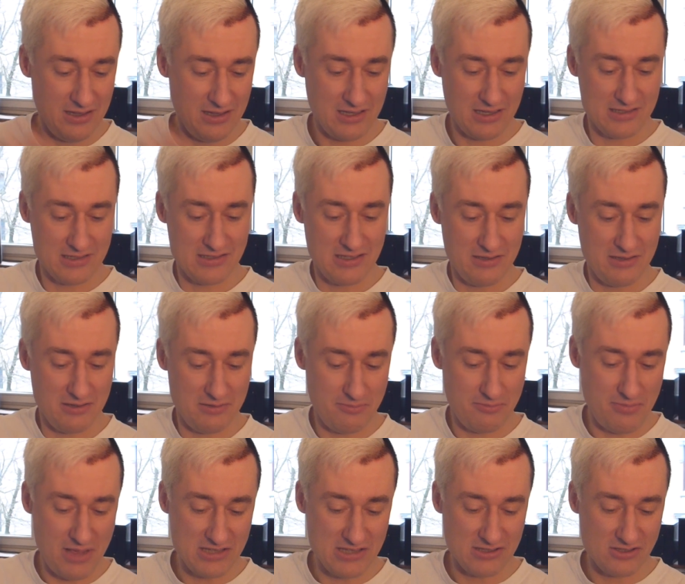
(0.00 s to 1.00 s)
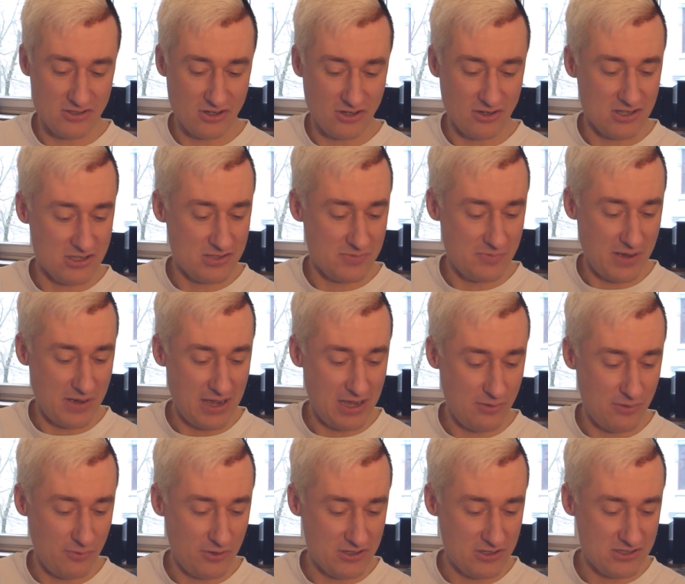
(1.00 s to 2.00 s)
this little message on the
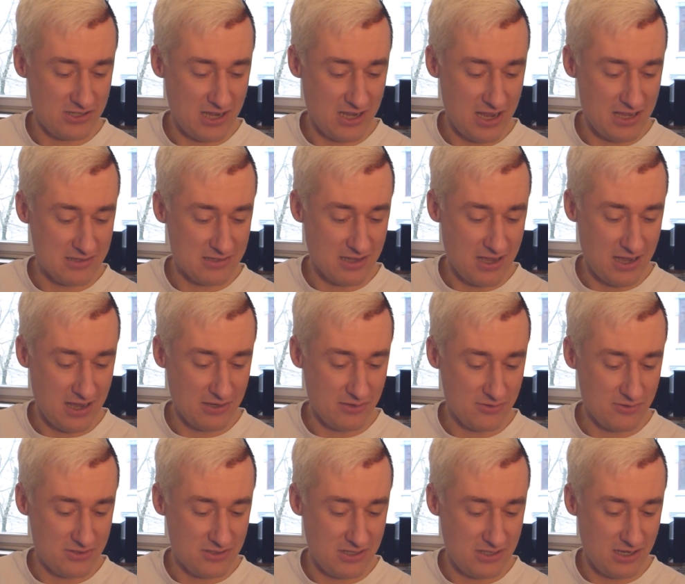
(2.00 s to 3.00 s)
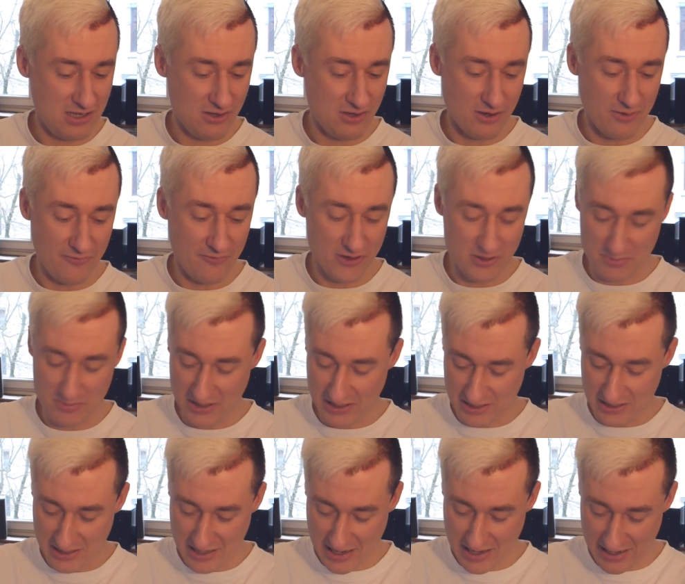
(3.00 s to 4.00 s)
spine which says, are you sitting
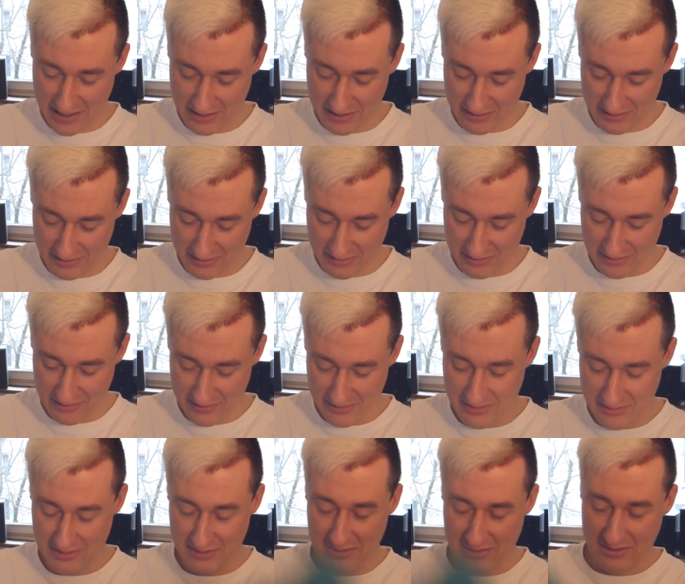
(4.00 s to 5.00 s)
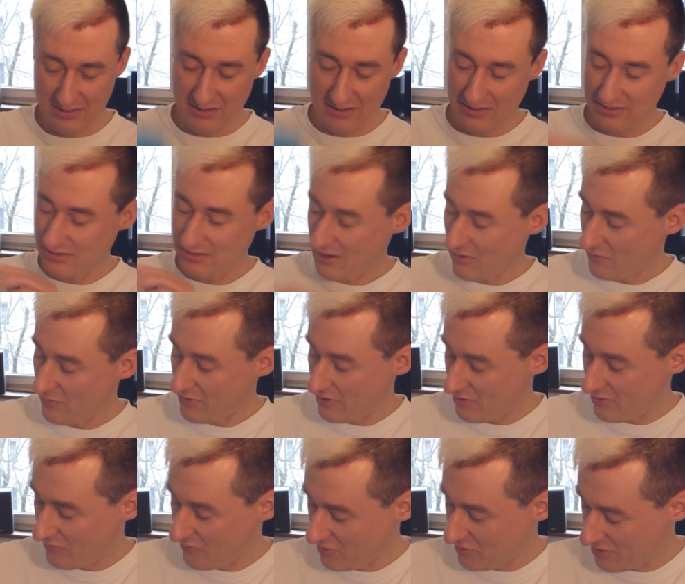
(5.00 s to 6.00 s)
comfortably? And down
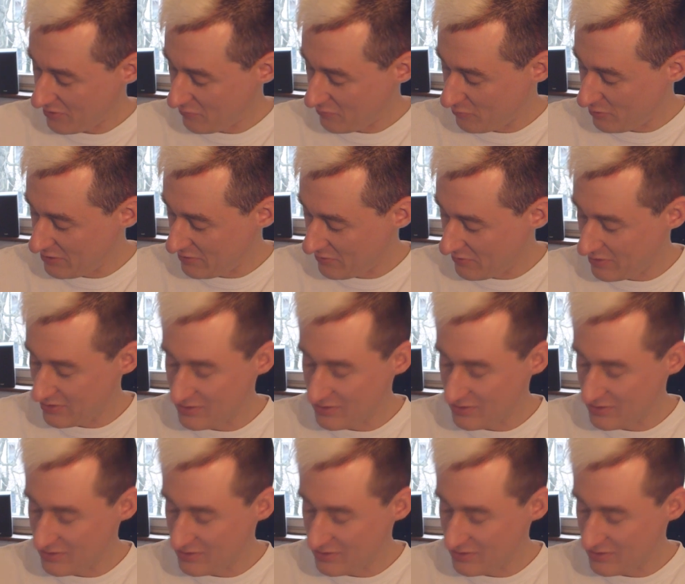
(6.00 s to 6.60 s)
there, if you can read